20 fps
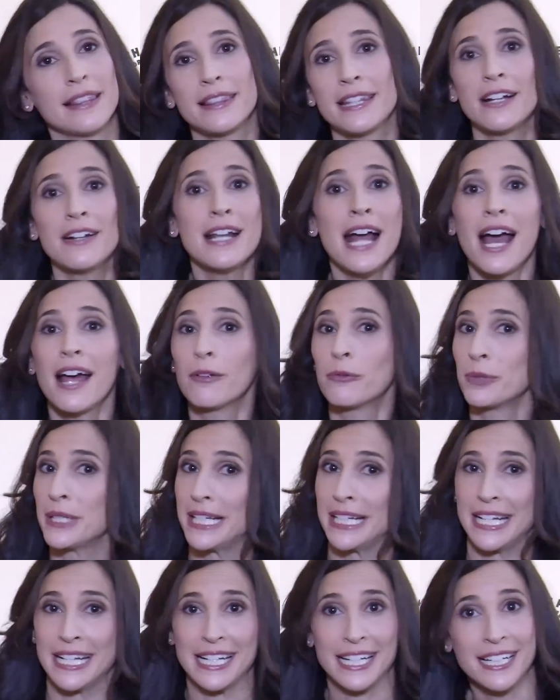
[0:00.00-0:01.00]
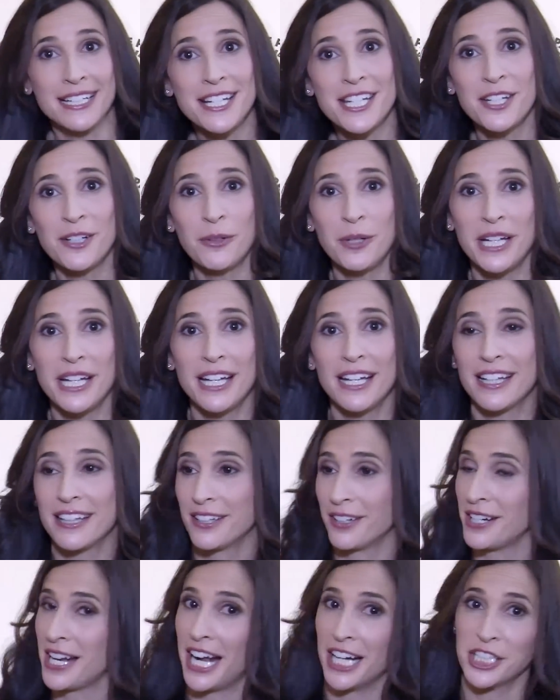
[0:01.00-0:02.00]
they're not reading into it,
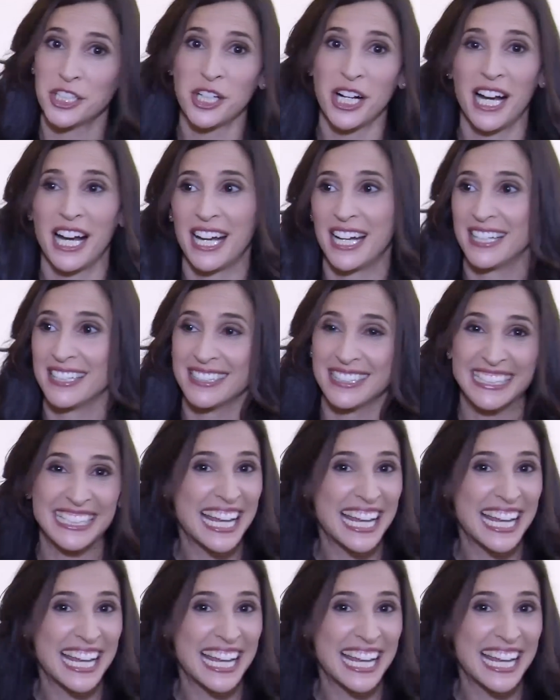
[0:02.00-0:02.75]
they're not trying to